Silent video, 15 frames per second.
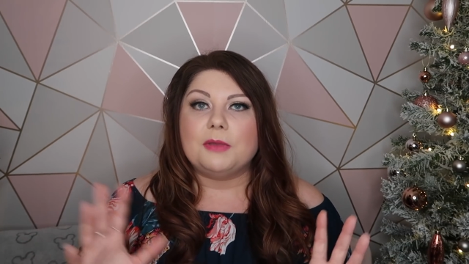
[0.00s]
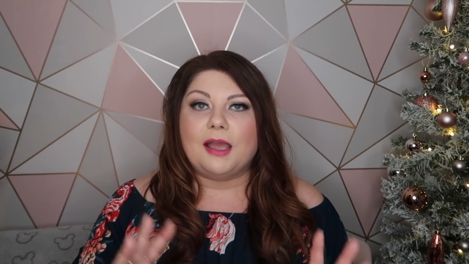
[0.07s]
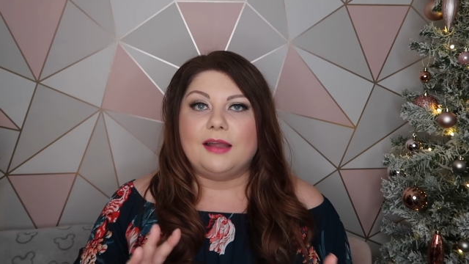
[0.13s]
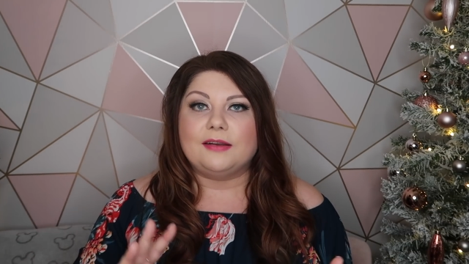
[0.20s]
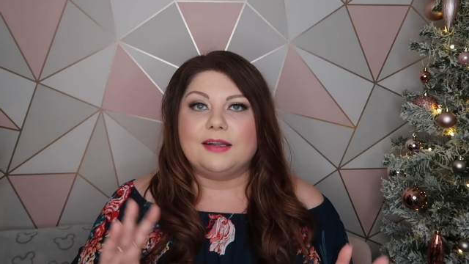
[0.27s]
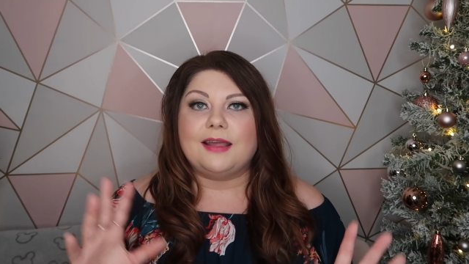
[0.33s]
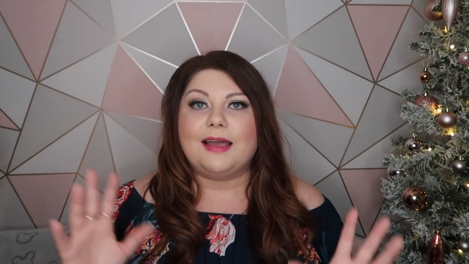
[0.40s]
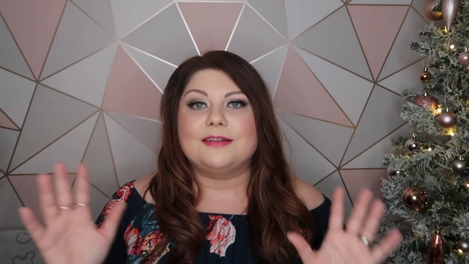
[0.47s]
I
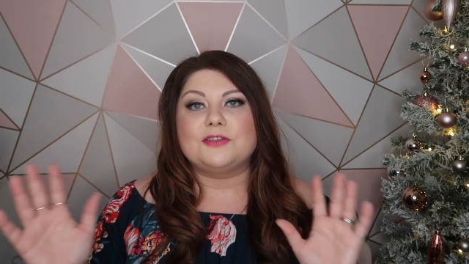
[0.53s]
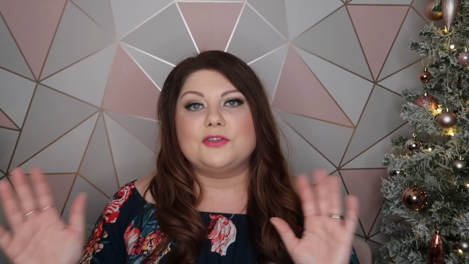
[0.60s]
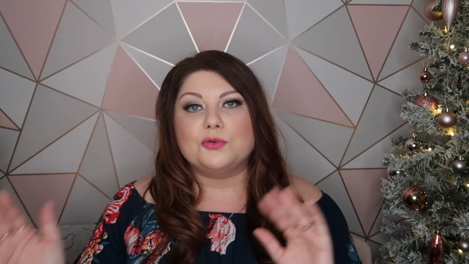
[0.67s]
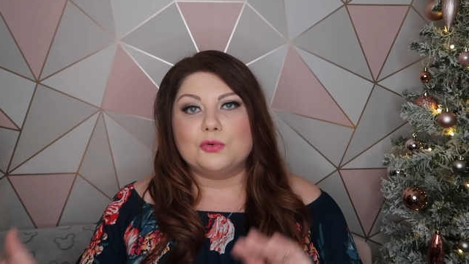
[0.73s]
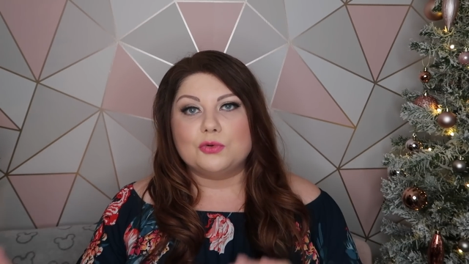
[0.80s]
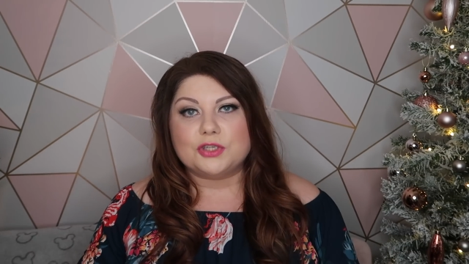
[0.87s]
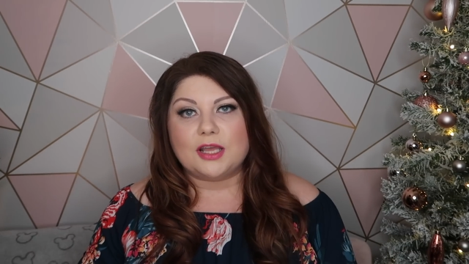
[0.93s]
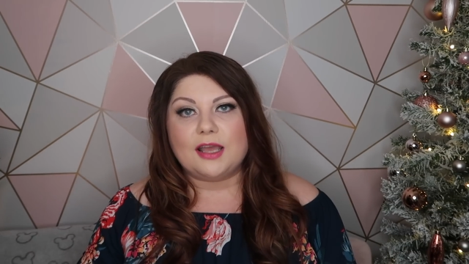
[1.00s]
had an Asda
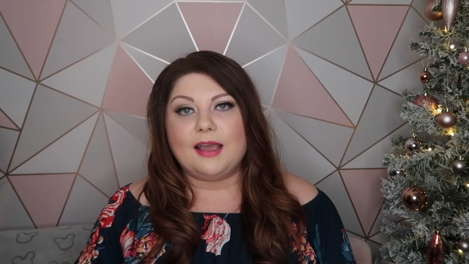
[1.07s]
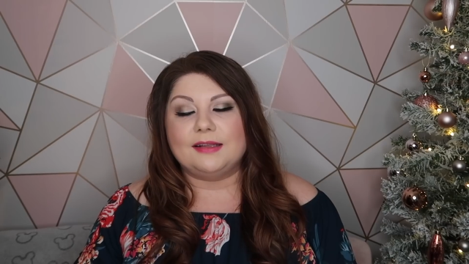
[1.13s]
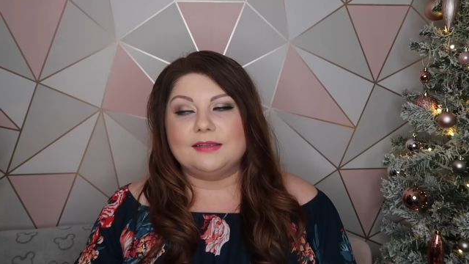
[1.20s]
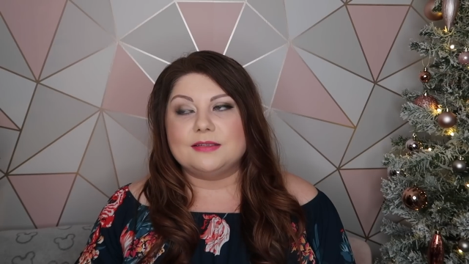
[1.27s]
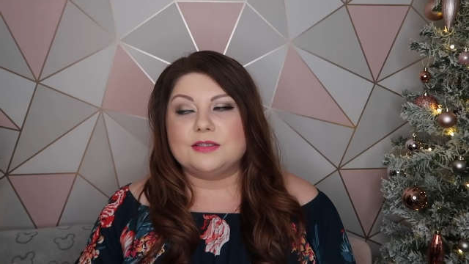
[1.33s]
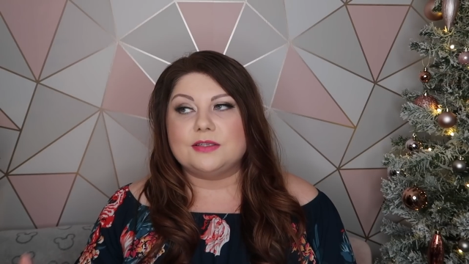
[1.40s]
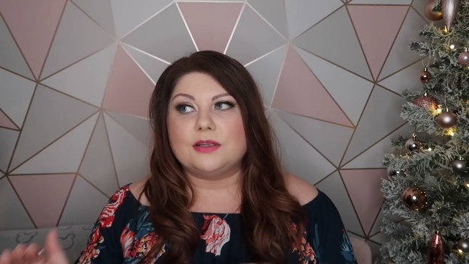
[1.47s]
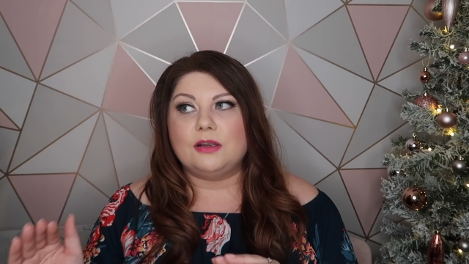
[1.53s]
order
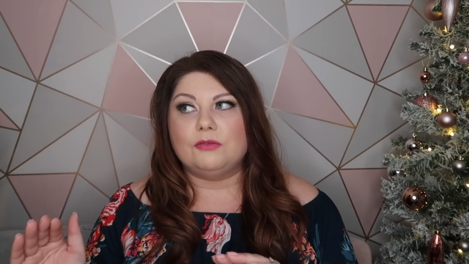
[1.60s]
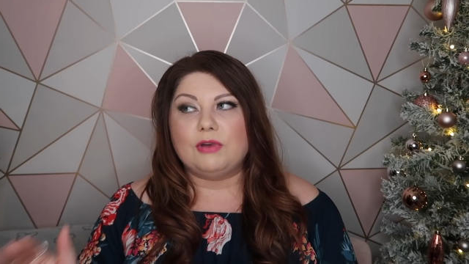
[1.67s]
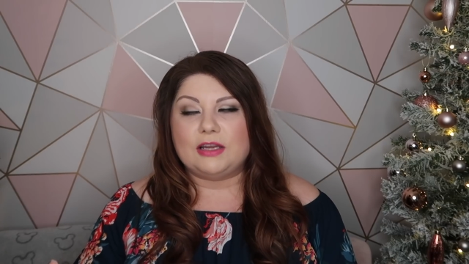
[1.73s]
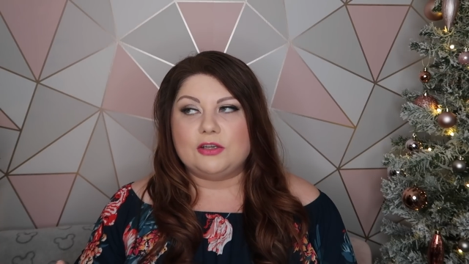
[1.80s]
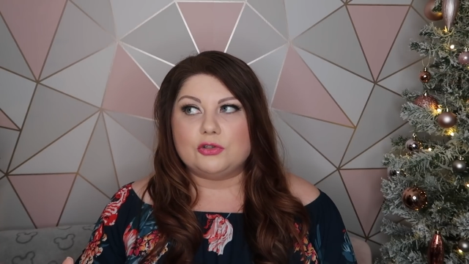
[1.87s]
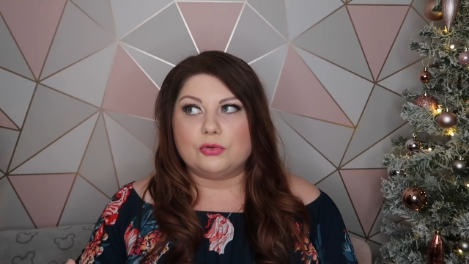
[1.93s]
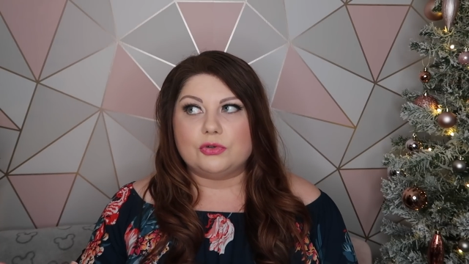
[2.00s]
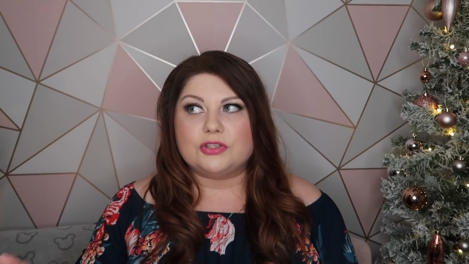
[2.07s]
and a
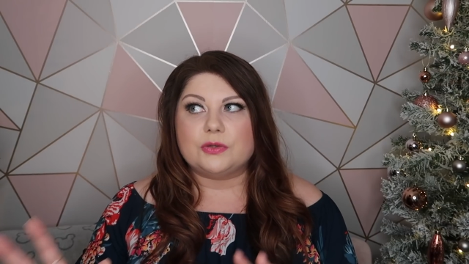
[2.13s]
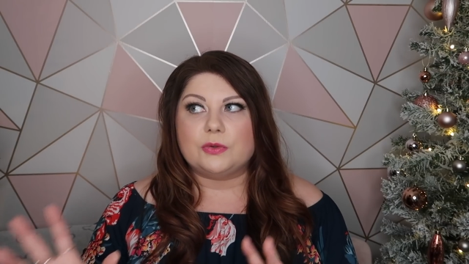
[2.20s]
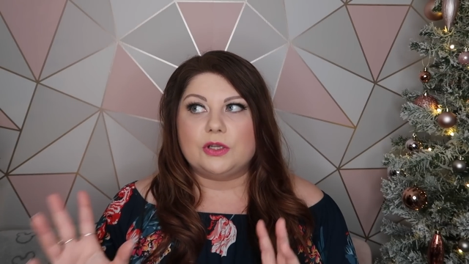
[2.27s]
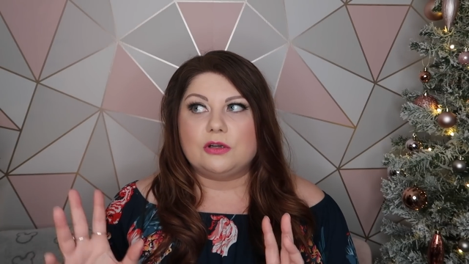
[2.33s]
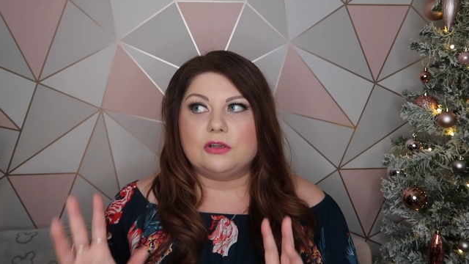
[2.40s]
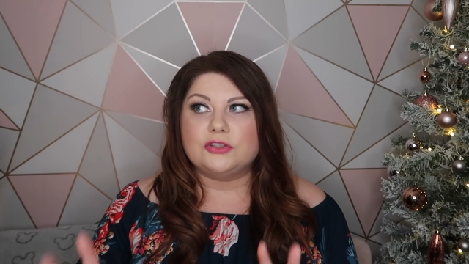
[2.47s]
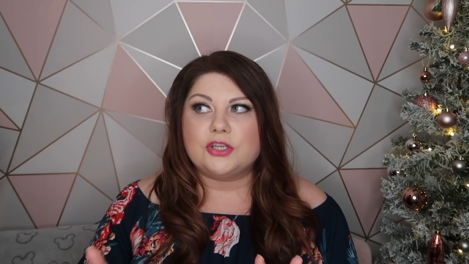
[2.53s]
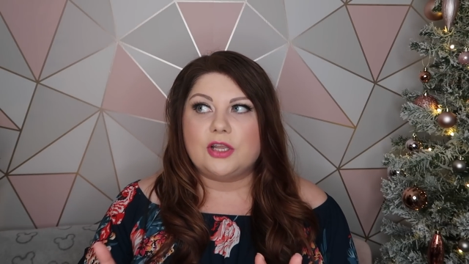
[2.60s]
range order, so I
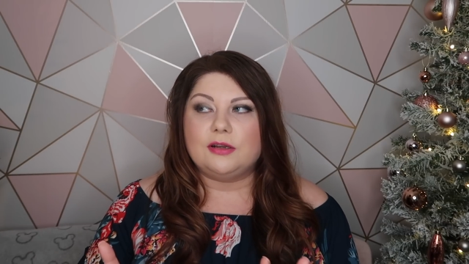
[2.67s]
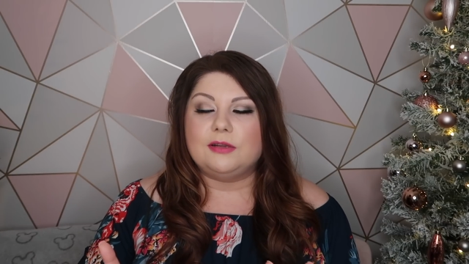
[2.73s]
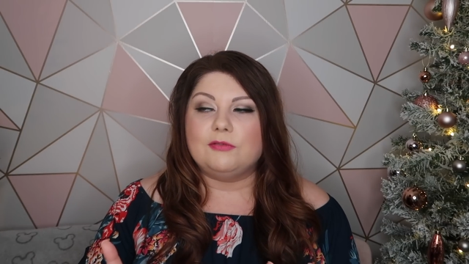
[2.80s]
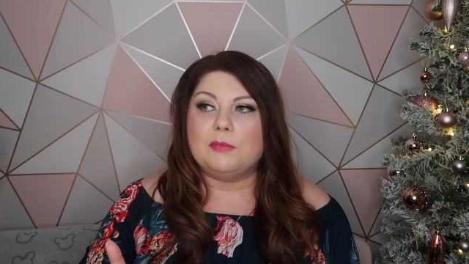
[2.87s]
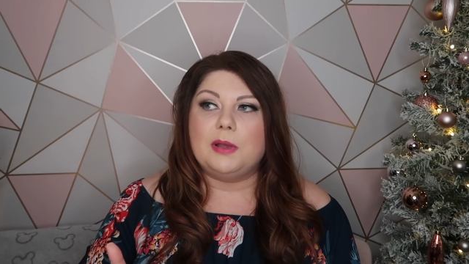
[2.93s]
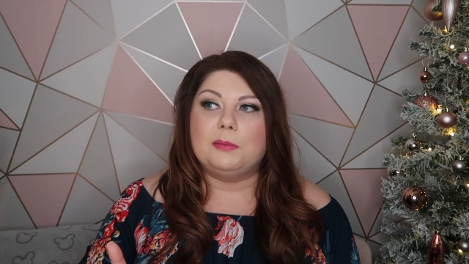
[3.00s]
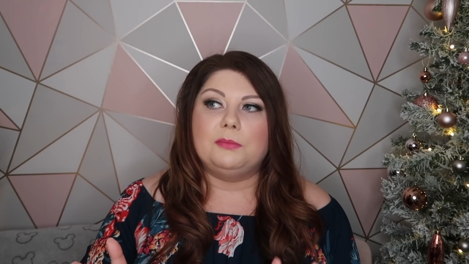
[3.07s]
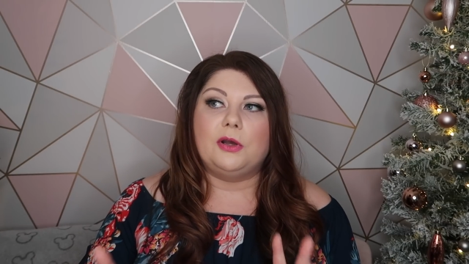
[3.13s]
can't totally
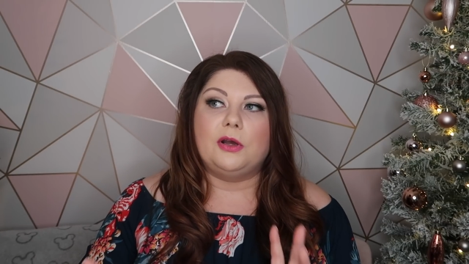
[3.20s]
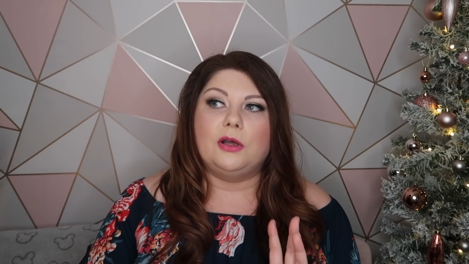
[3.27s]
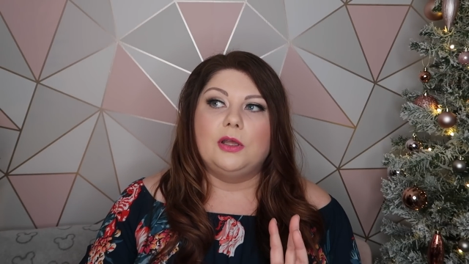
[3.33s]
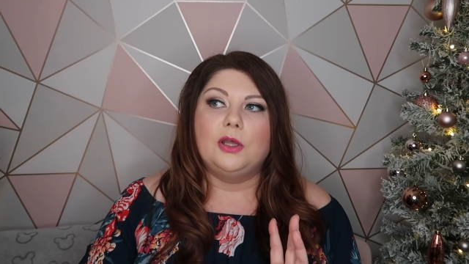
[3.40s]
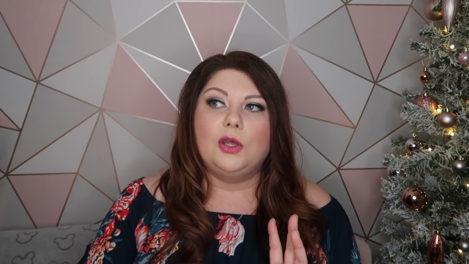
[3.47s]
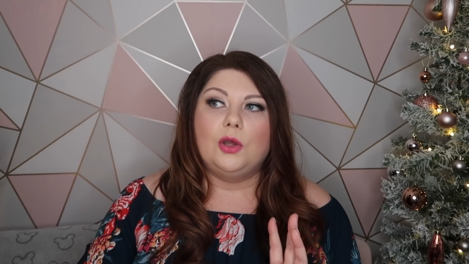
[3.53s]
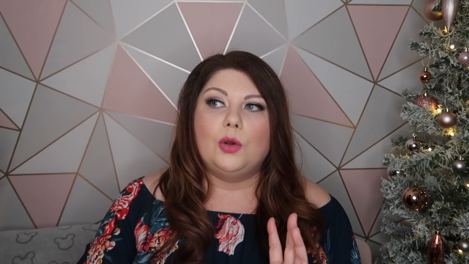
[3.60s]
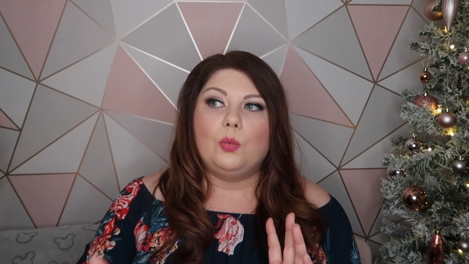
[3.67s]
remember
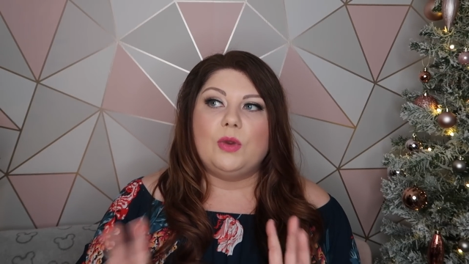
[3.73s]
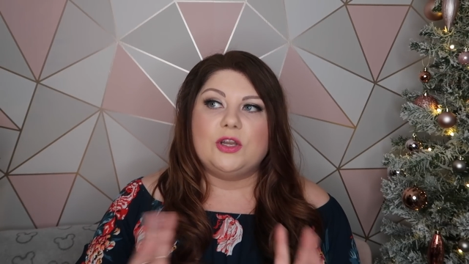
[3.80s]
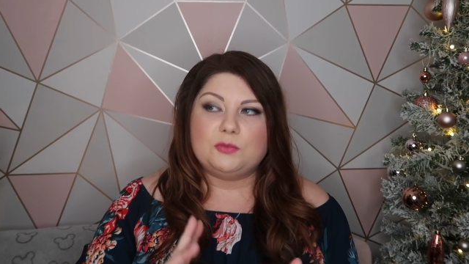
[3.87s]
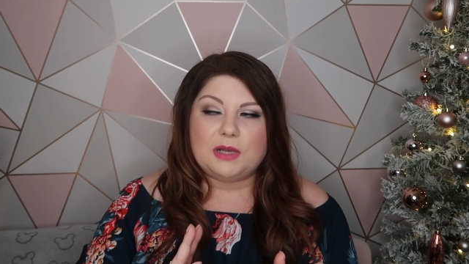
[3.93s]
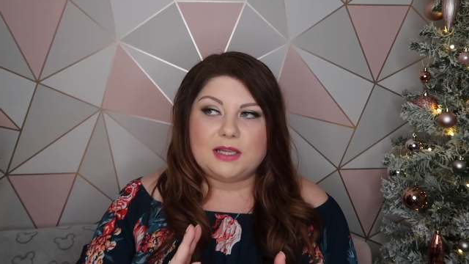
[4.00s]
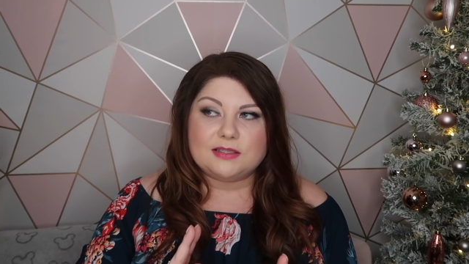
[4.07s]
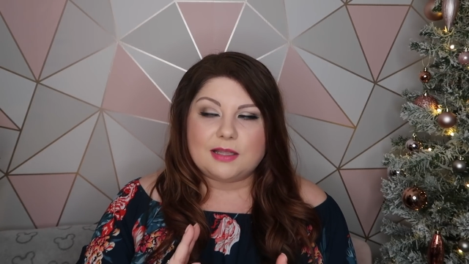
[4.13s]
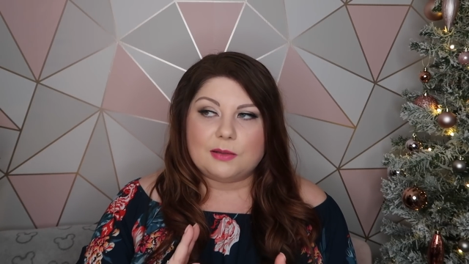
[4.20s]
which
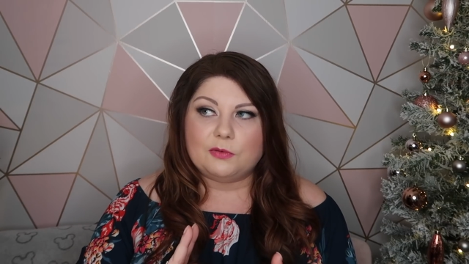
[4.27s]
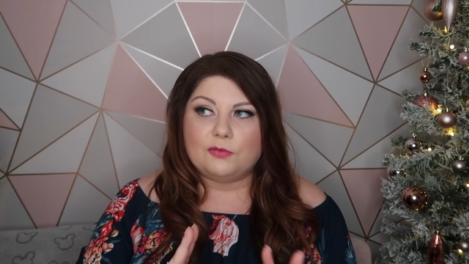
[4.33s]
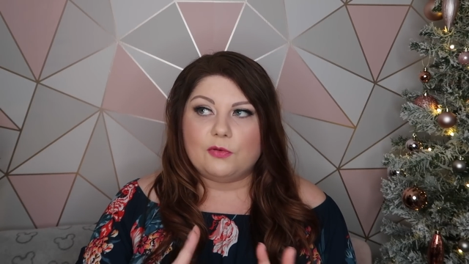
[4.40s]
place they were